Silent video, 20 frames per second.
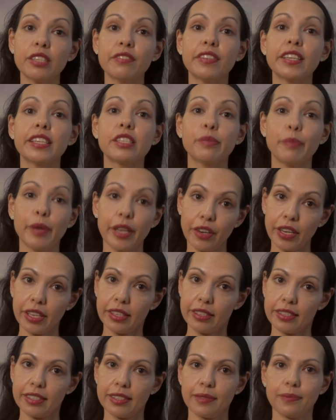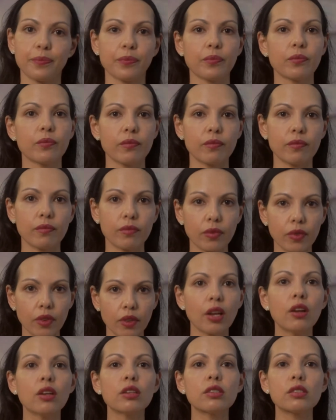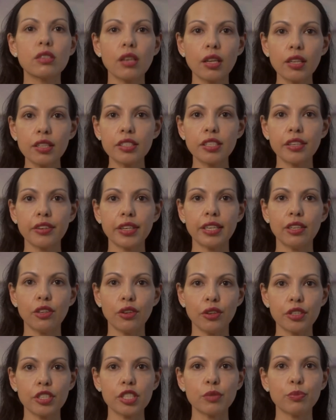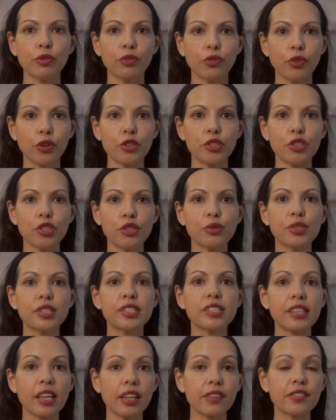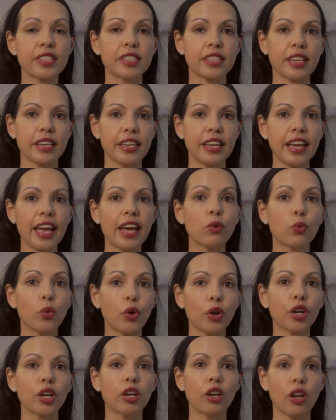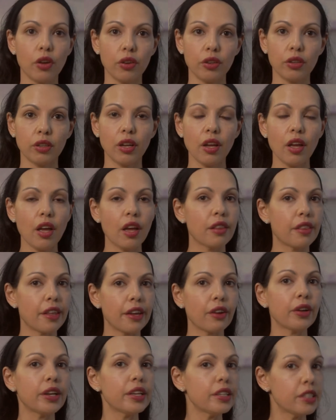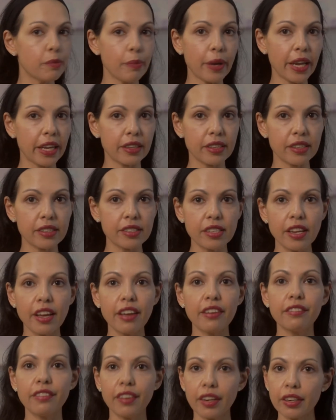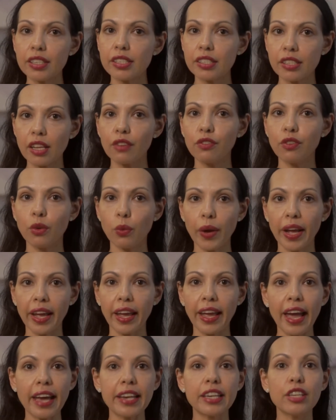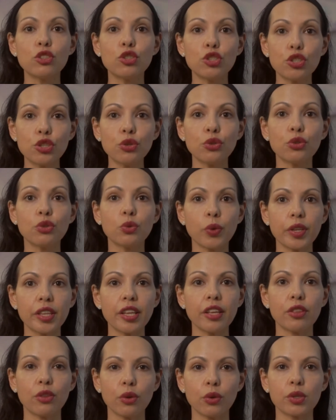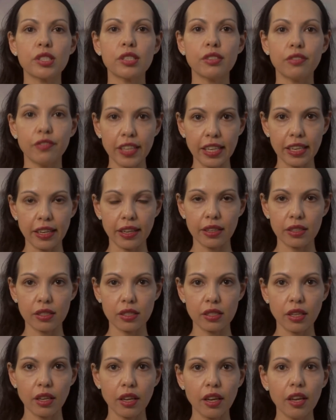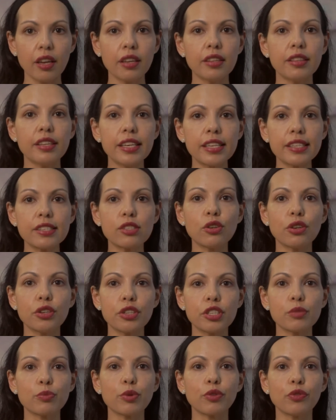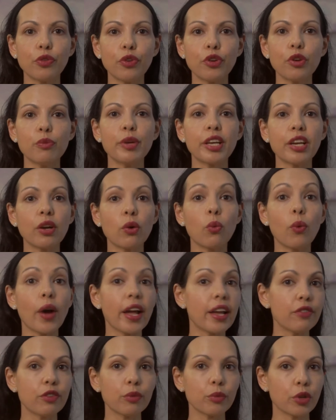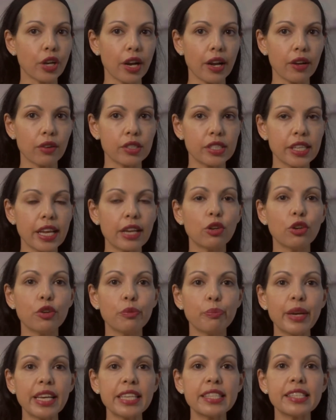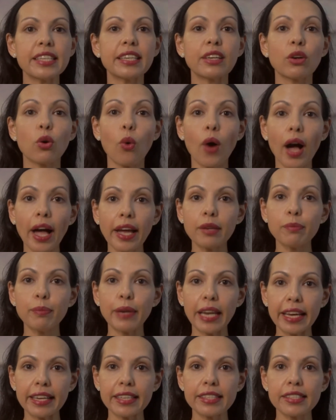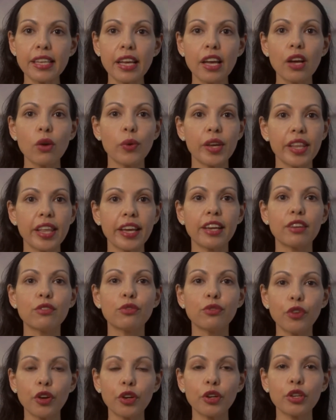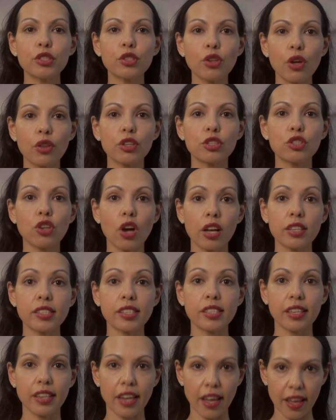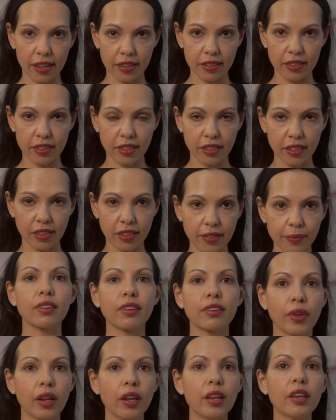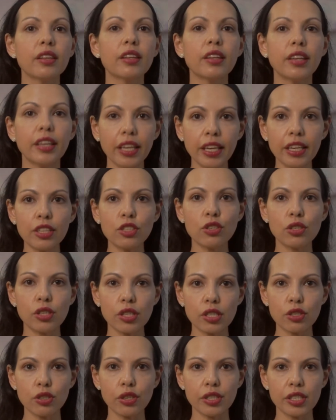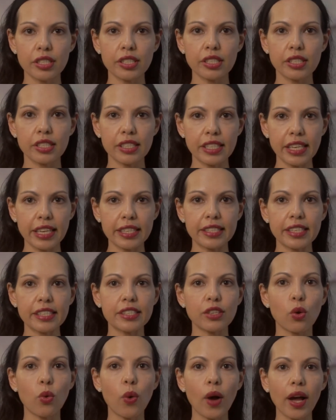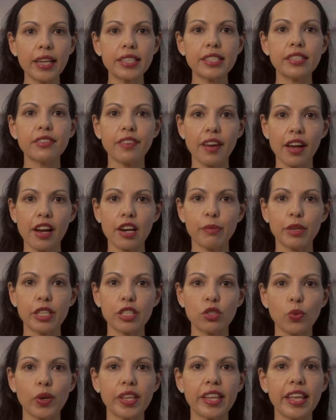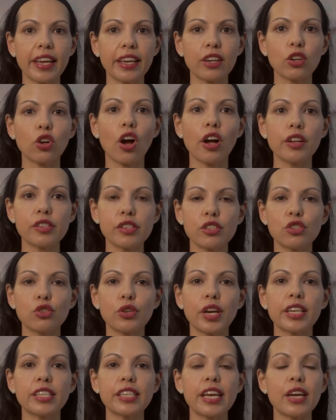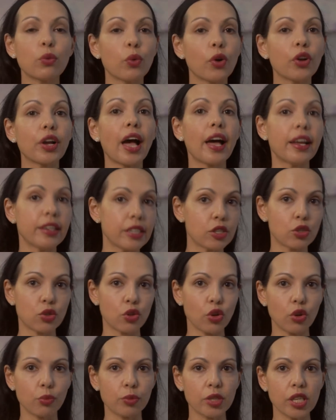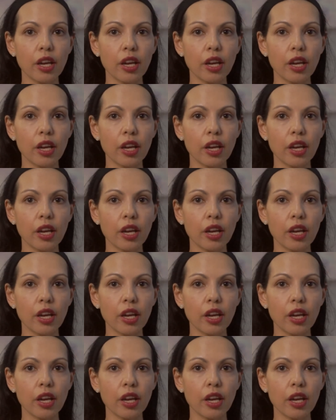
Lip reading: experience. Solitary learners prefer to use self-study and work alone. They are independent, very self-aware, and in tune with their thoughts and feelings. These learners prefer being away from crowds and learn best in a quiet place where they can focus on the task at hand. The key to this learner's success is a quiet environment where they can concentrate and work undisturbed.